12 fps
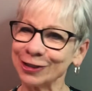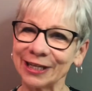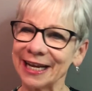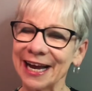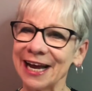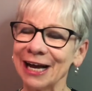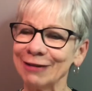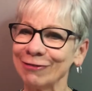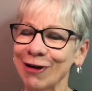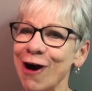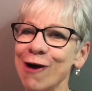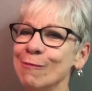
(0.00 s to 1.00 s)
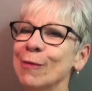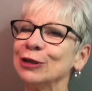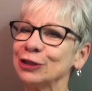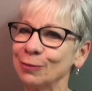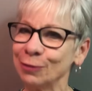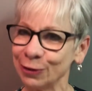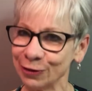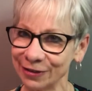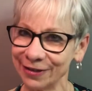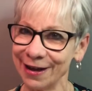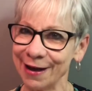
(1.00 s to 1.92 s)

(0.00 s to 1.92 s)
They have multiple